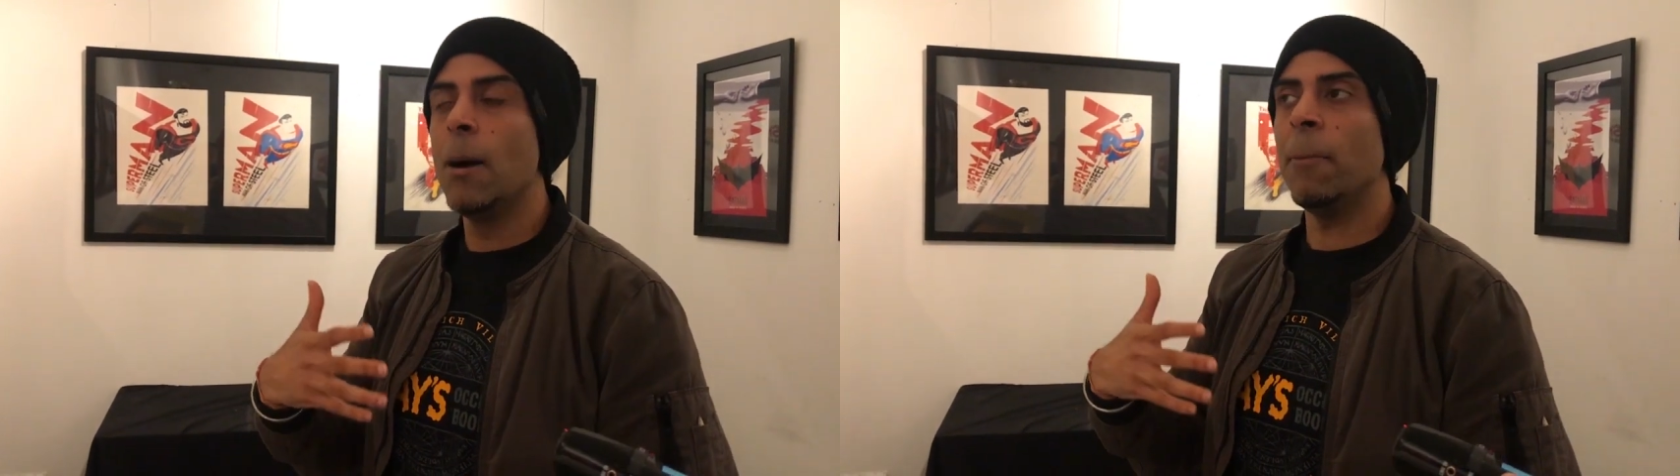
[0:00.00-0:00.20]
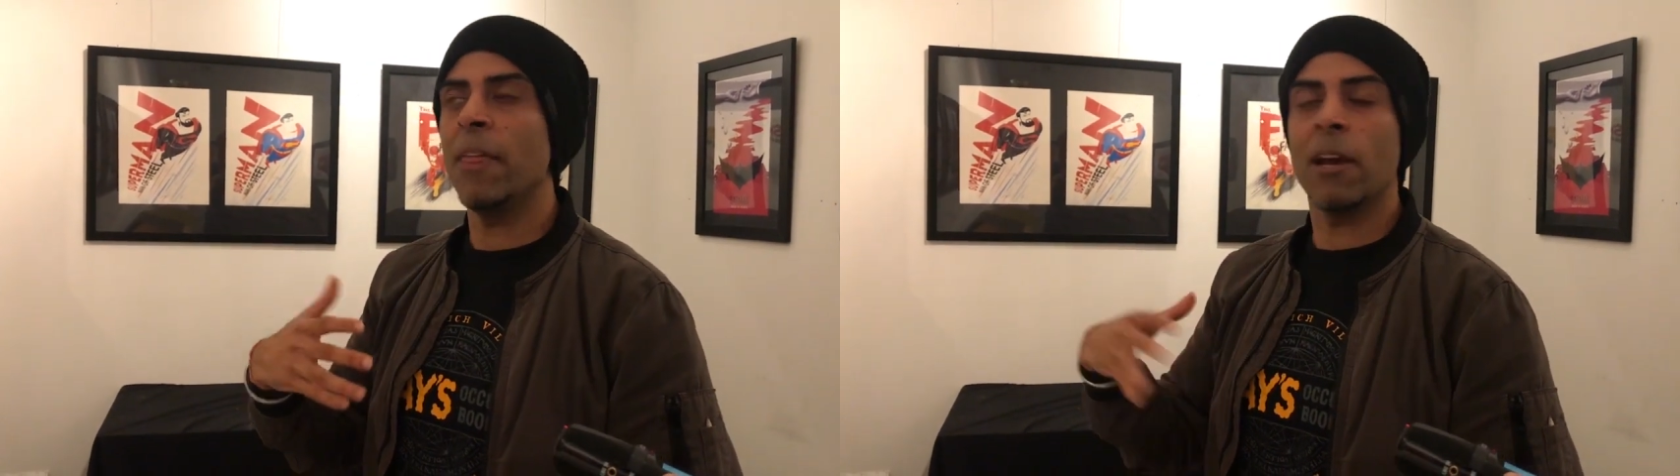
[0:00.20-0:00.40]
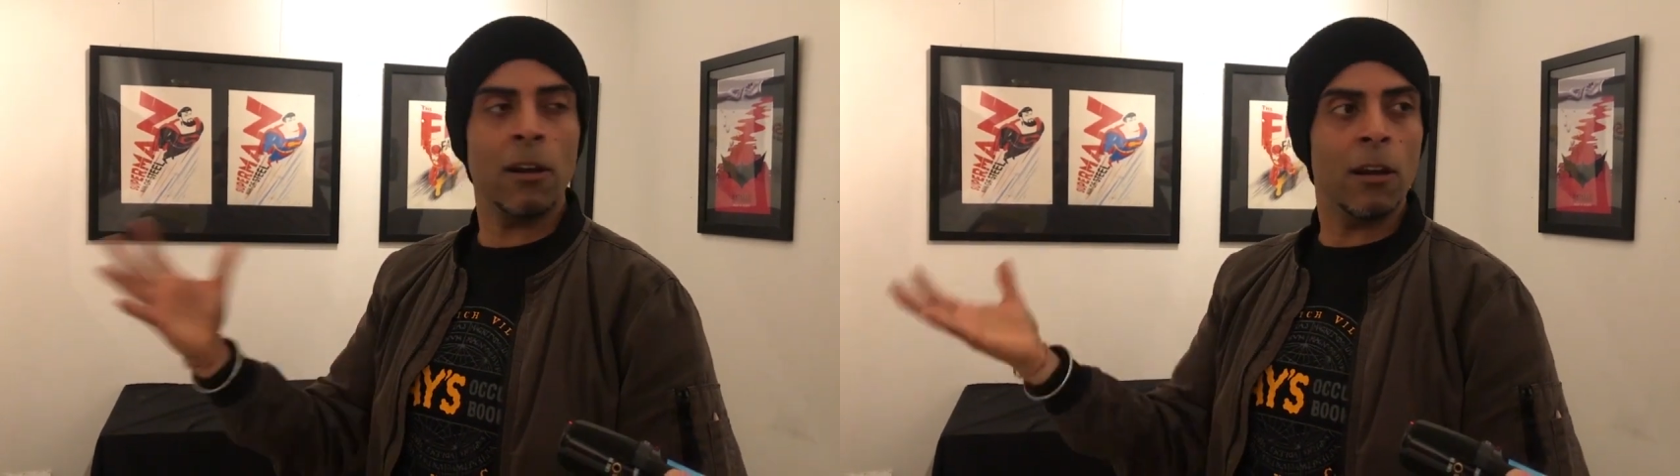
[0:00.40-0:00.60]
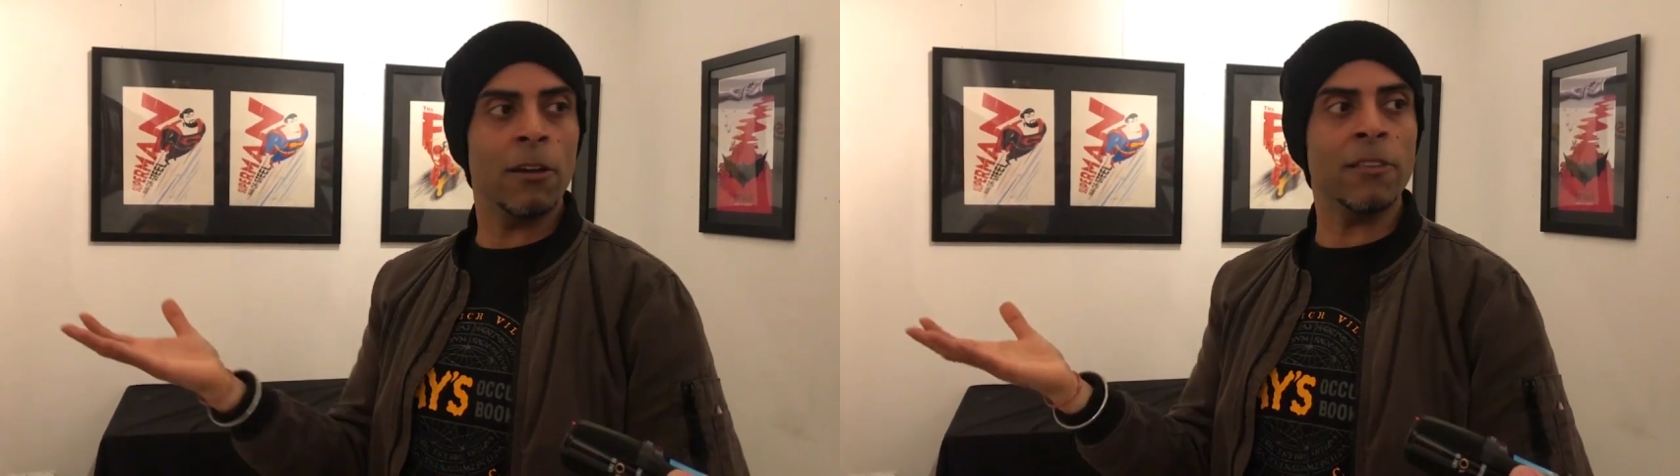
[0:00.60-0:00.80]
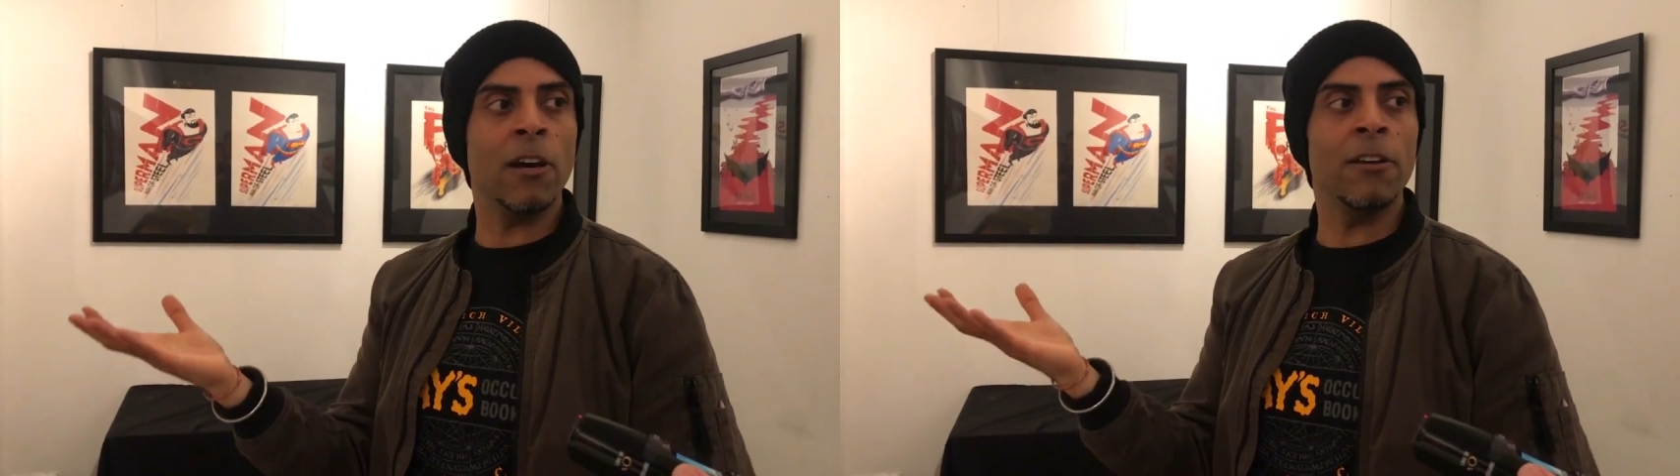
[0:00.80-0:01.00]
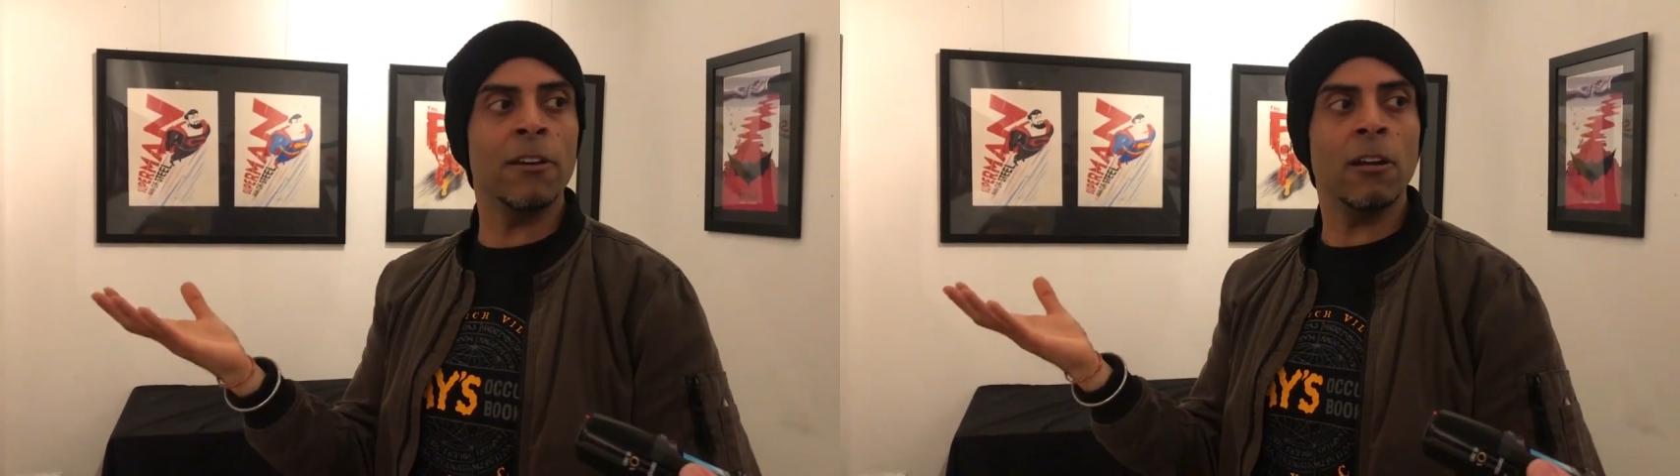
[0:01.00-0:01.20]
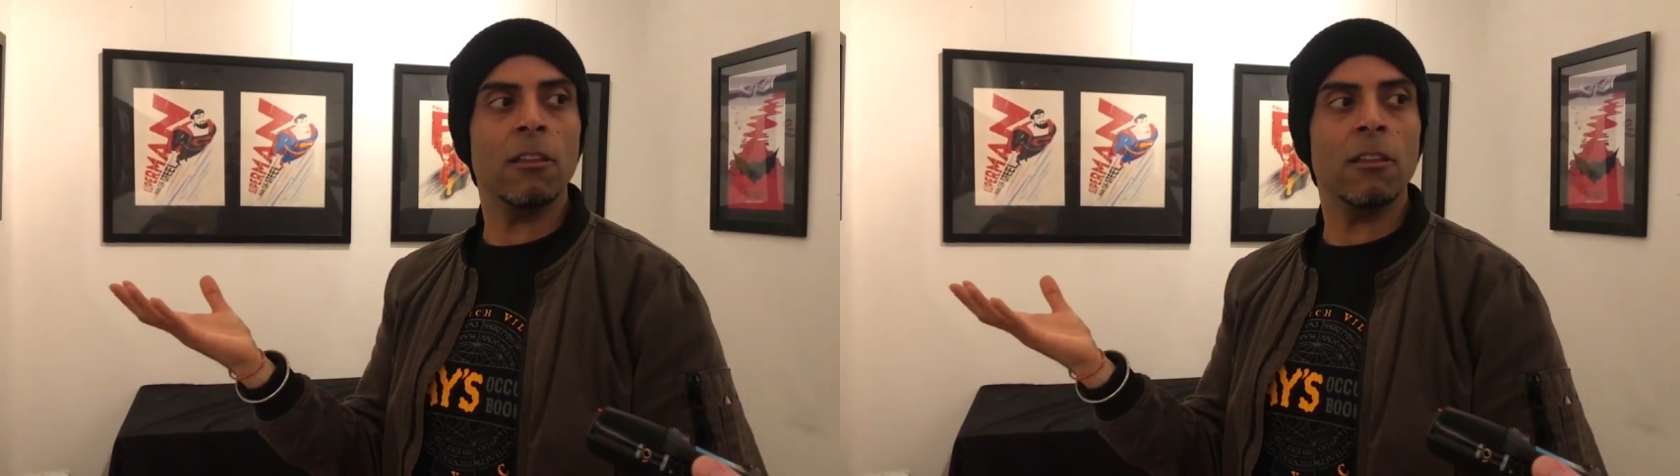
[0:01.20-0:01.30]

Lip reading: but they kind of like that idea.